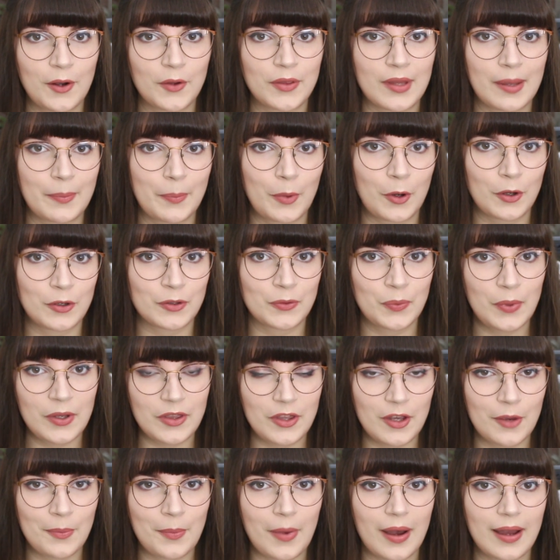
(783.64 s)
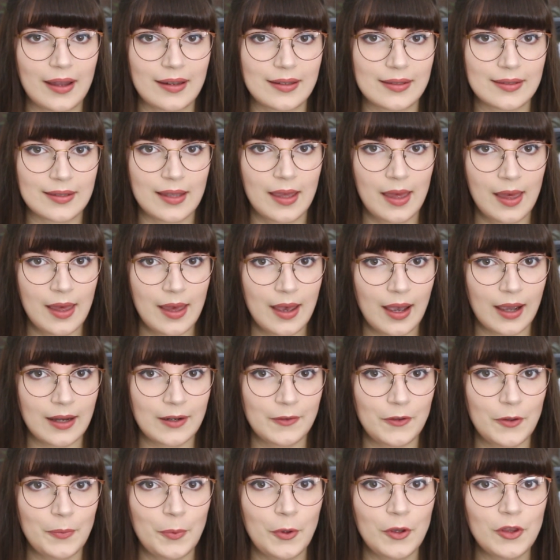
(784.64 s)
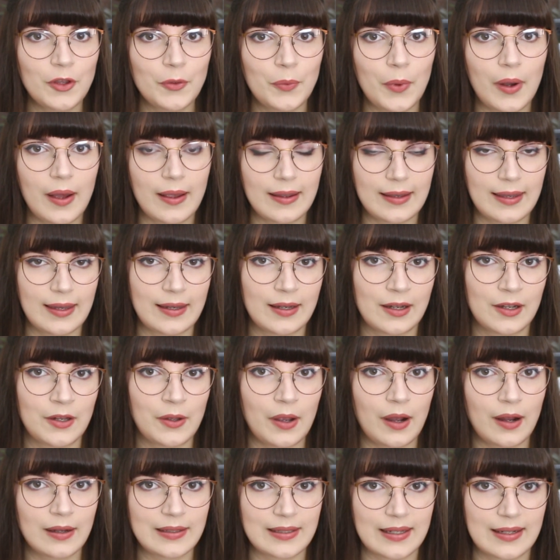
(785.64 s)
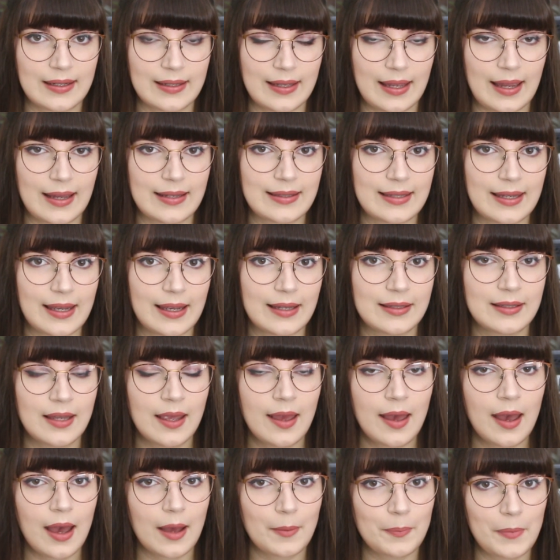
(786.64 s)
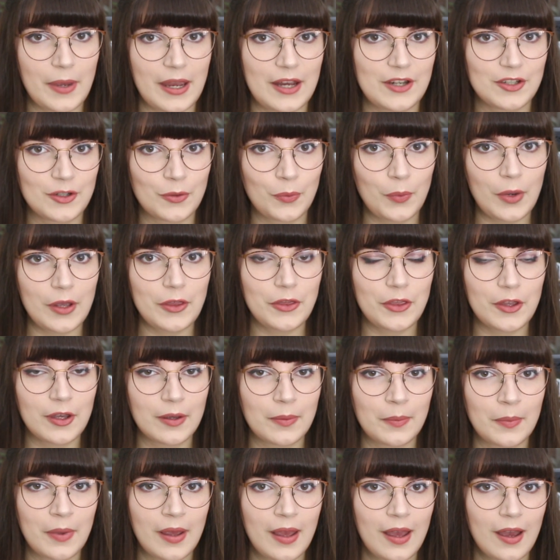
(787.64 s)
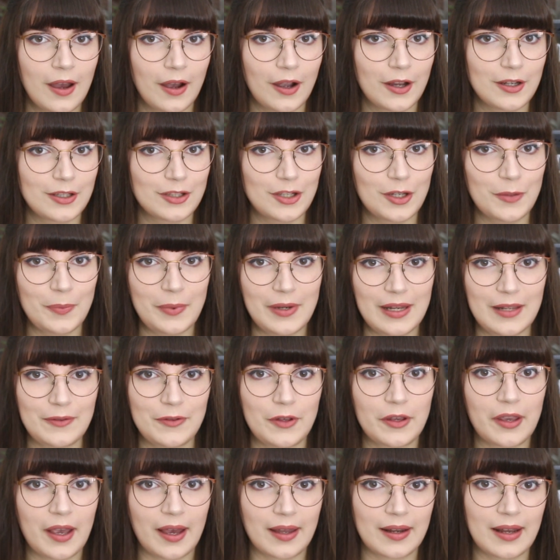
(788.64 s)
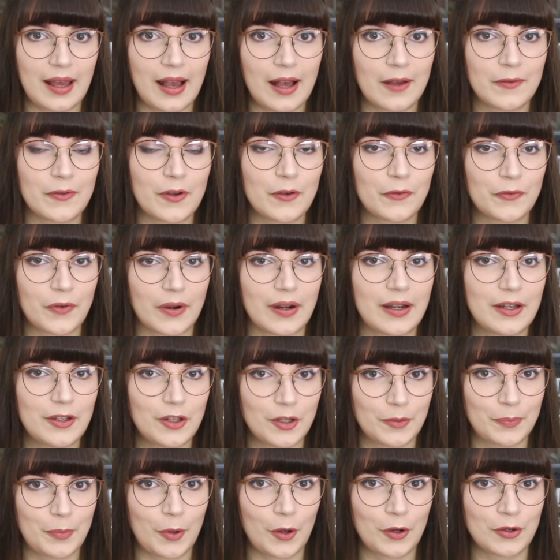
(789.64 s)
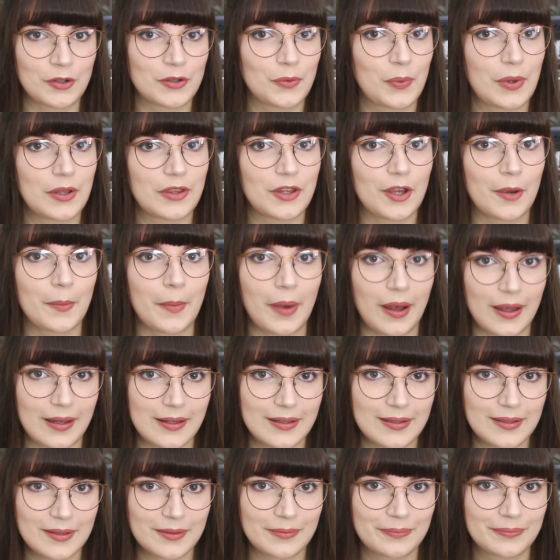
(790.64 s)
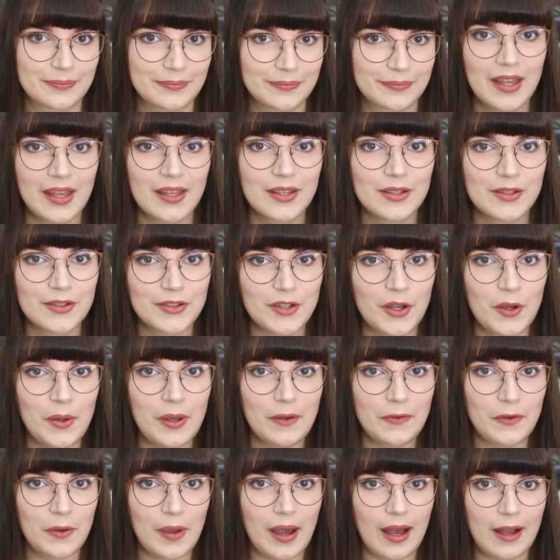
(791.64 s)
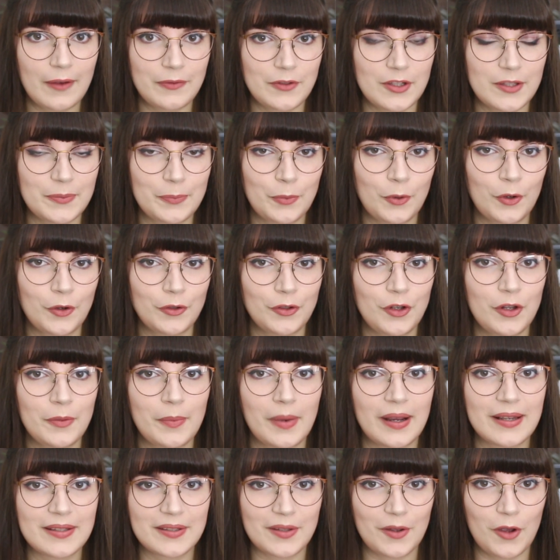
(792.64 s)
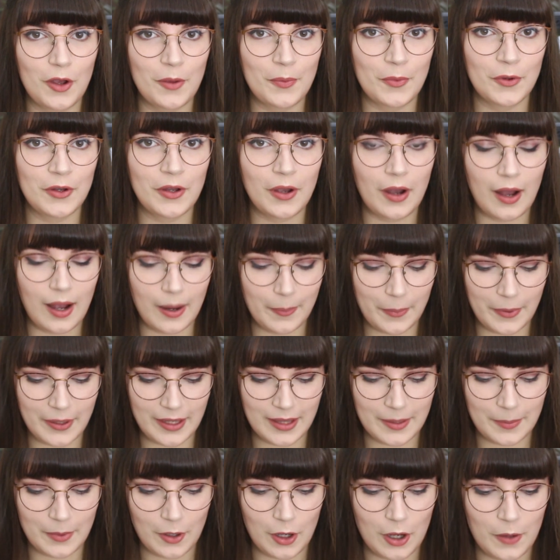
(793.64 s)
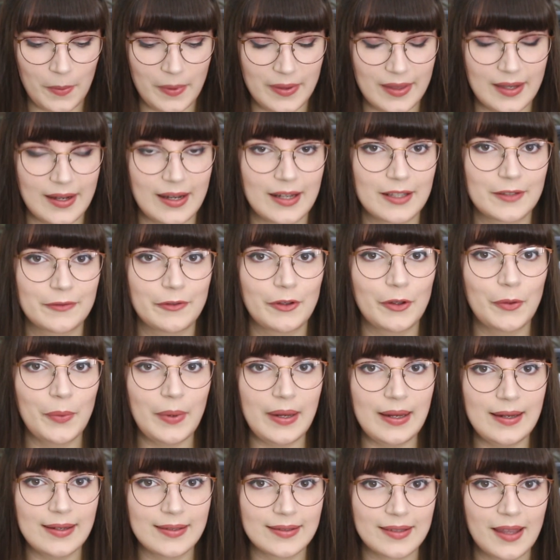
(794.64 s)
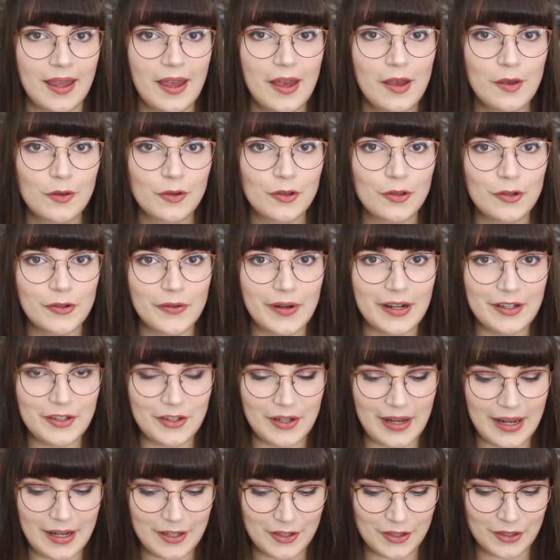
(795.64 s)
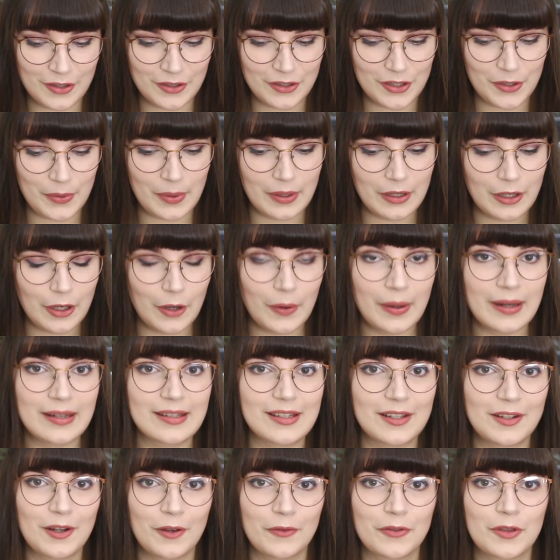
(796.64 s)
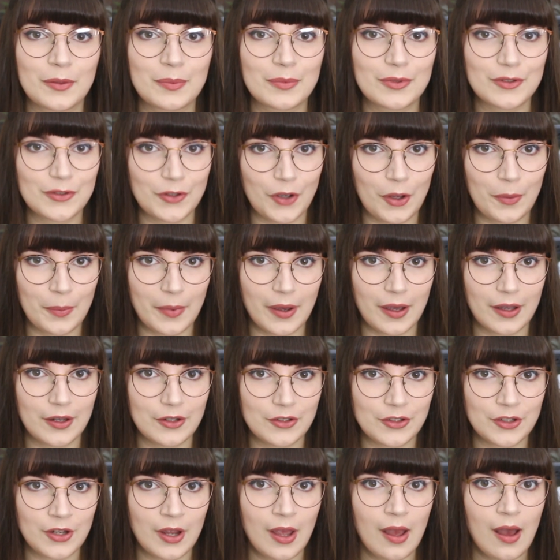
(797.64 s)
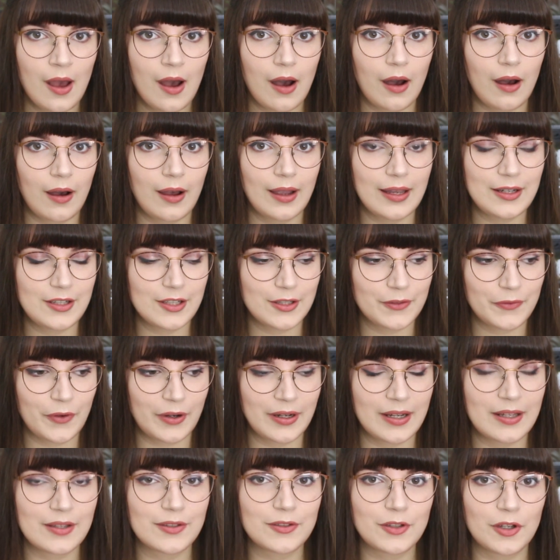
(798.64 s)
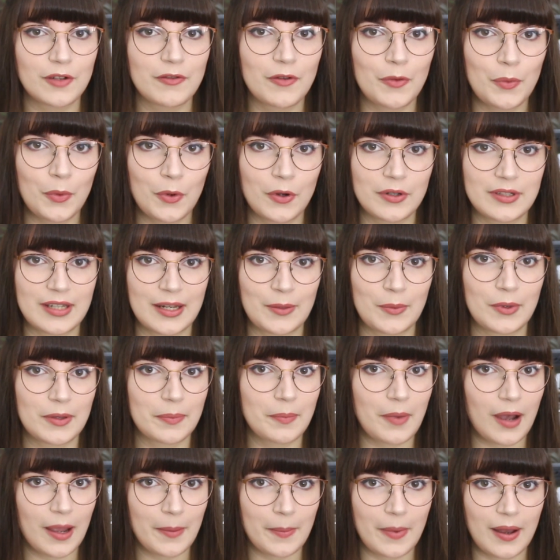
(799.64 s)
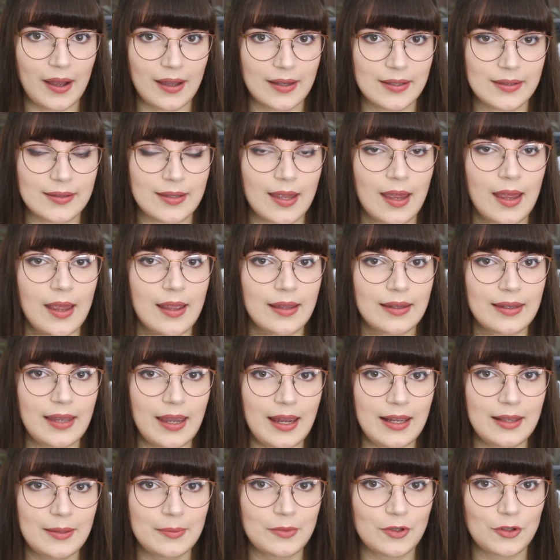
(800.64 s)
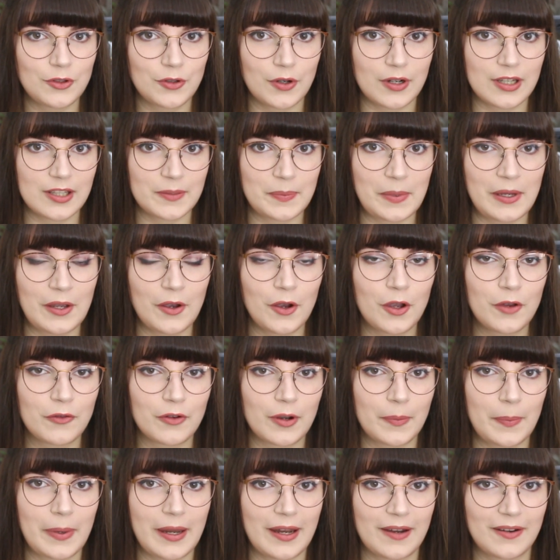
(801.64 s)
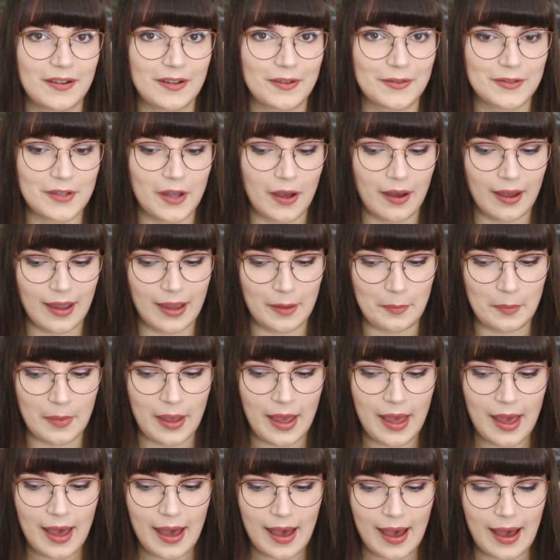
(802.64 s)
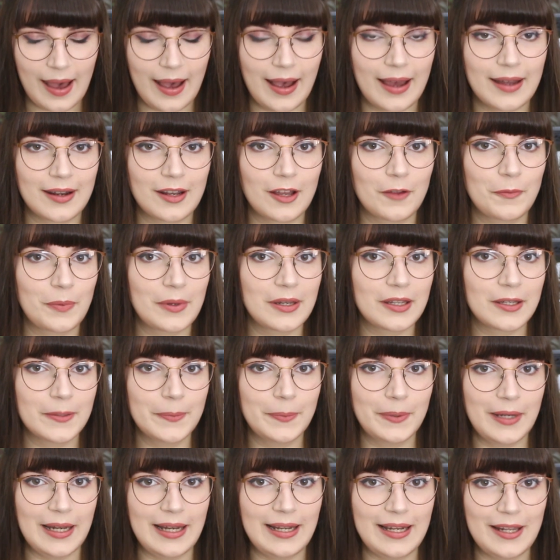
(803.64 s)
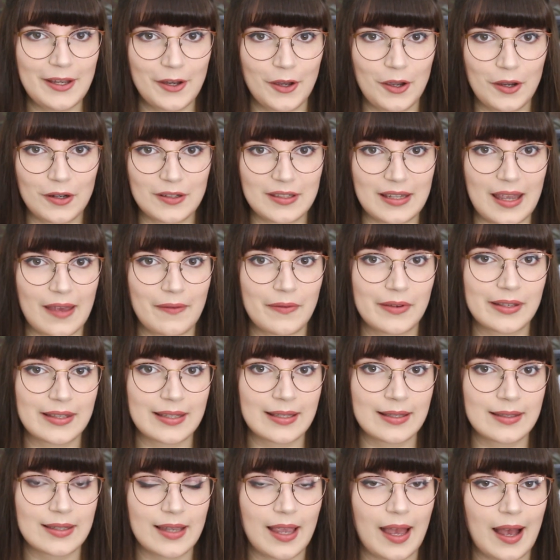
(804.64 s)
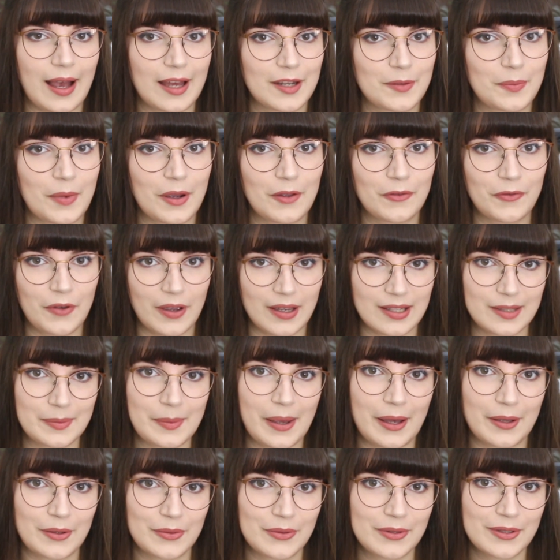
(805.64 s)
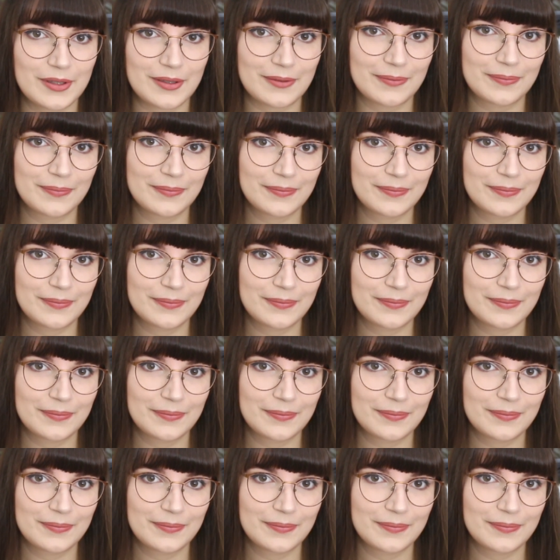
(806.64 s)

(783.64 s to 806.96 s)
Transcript: on that bond with your mice. And if you put the work in and you are dedicated and patient with them, I do believe you can have a very good bond with your mice. So if you have just brought new mice home or you are bringing them home in the next few weeks, congratulations, you are going to love them so much. I just find it so rewarding with my mice, getting them to trust me over a period of time, and I've been completely hooked ever since I had my first mouse.